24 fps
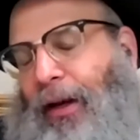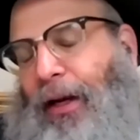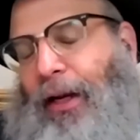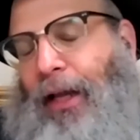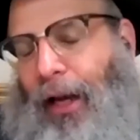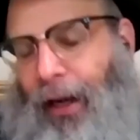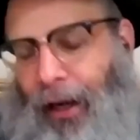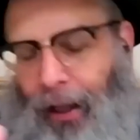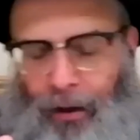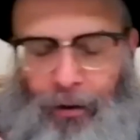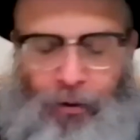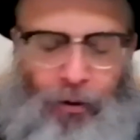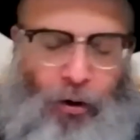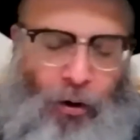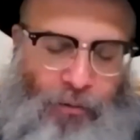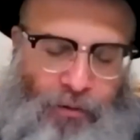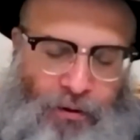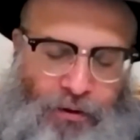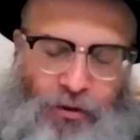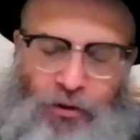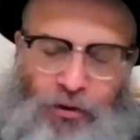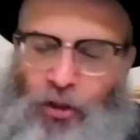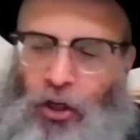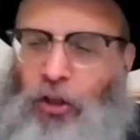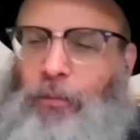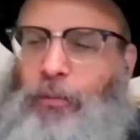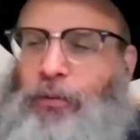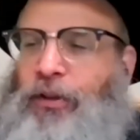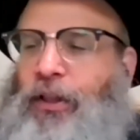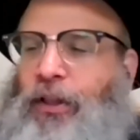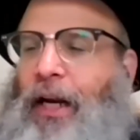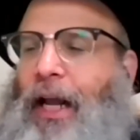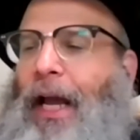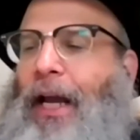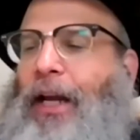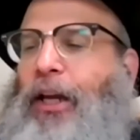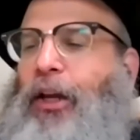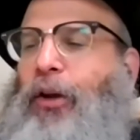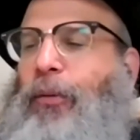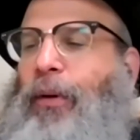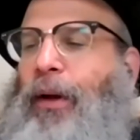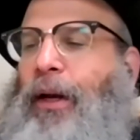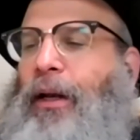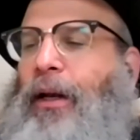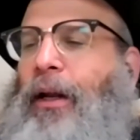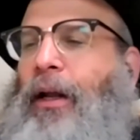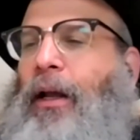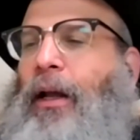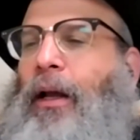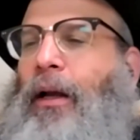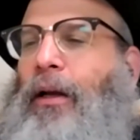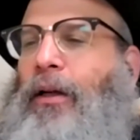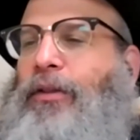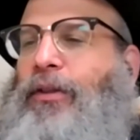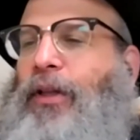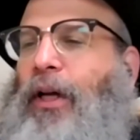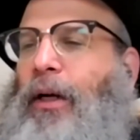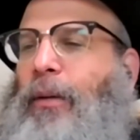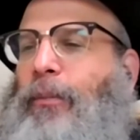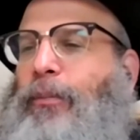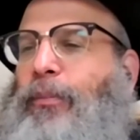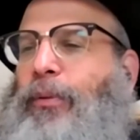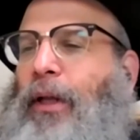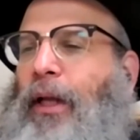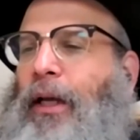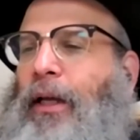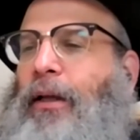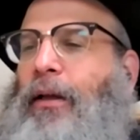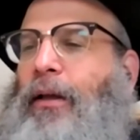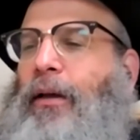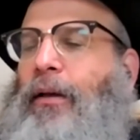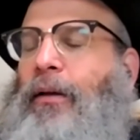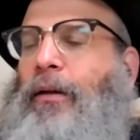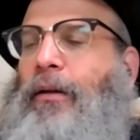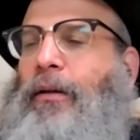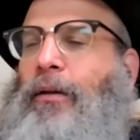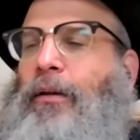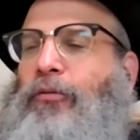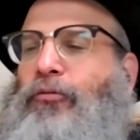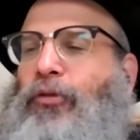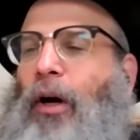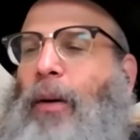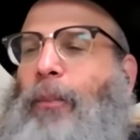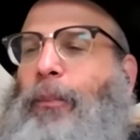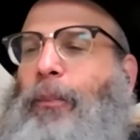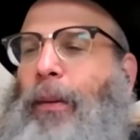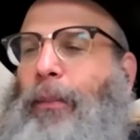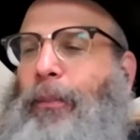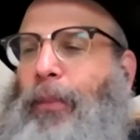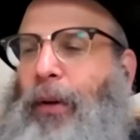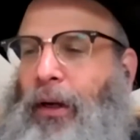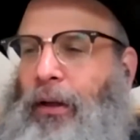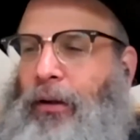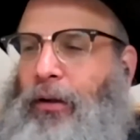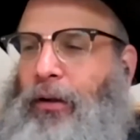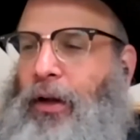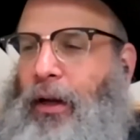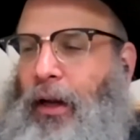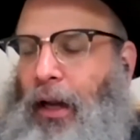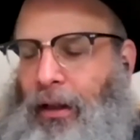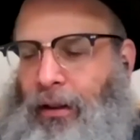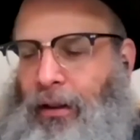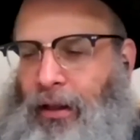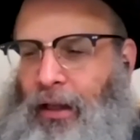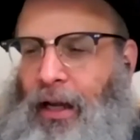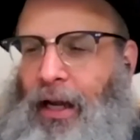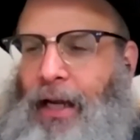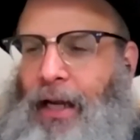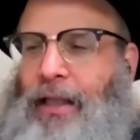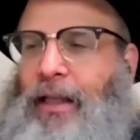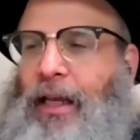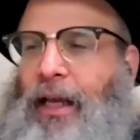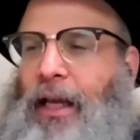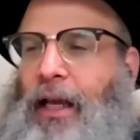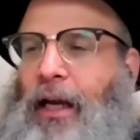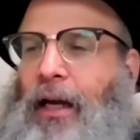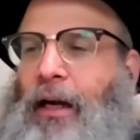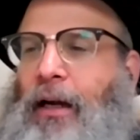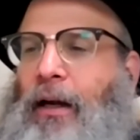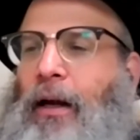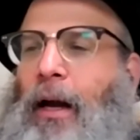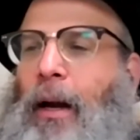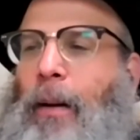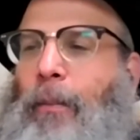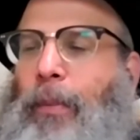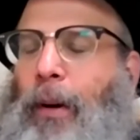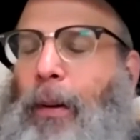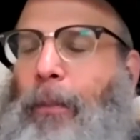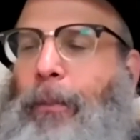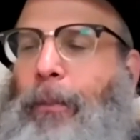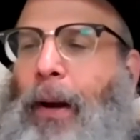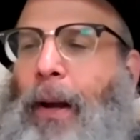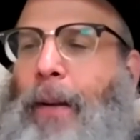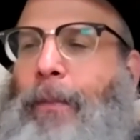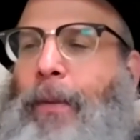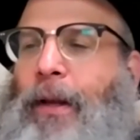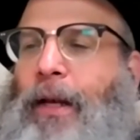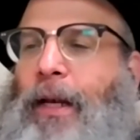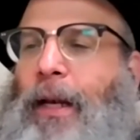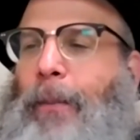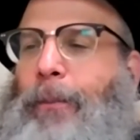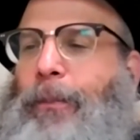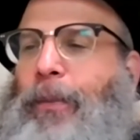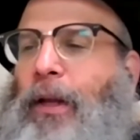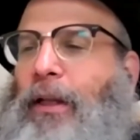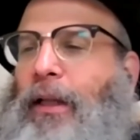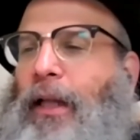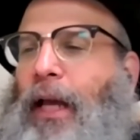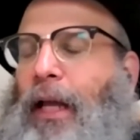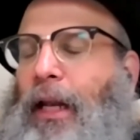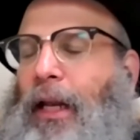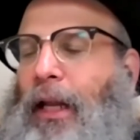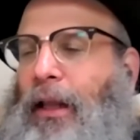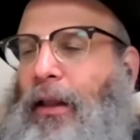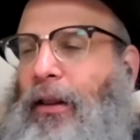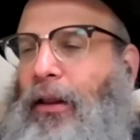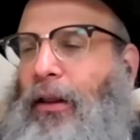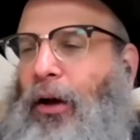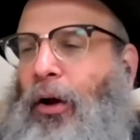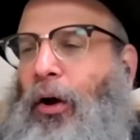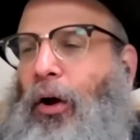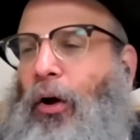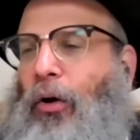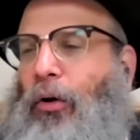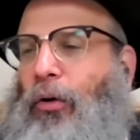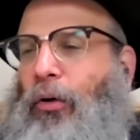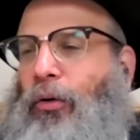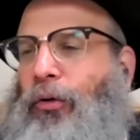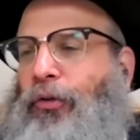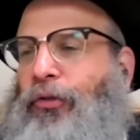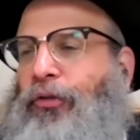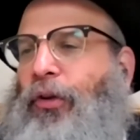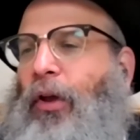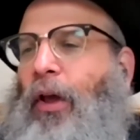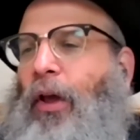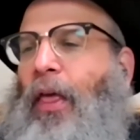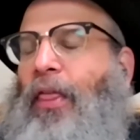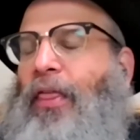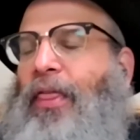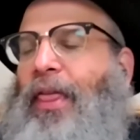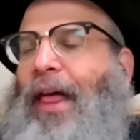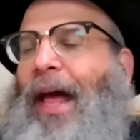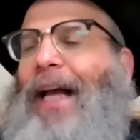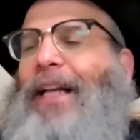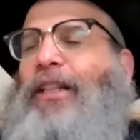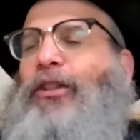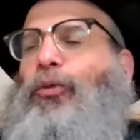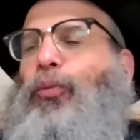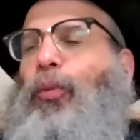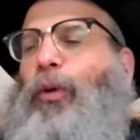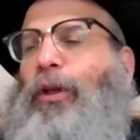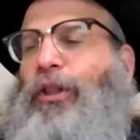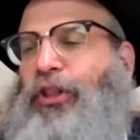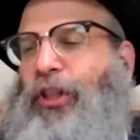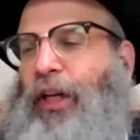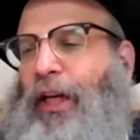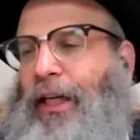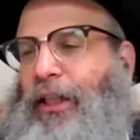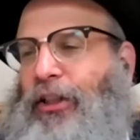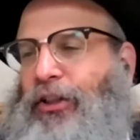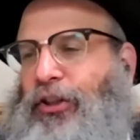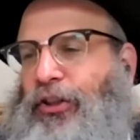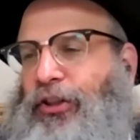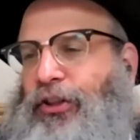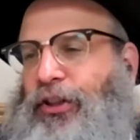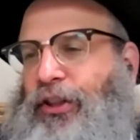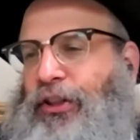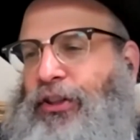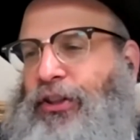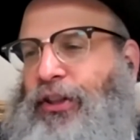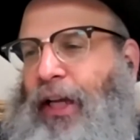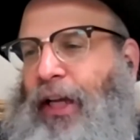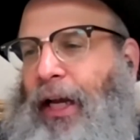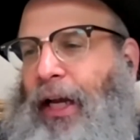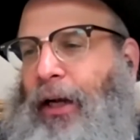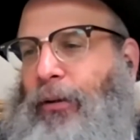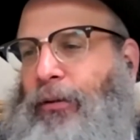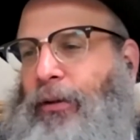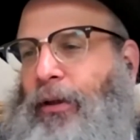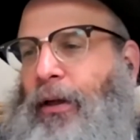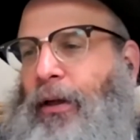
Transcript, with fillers: And again, I don't know if this is 100% accurate because I don't play uh, the trumpet, but you get the idea but by manipulating the holes, that's what changes the sound.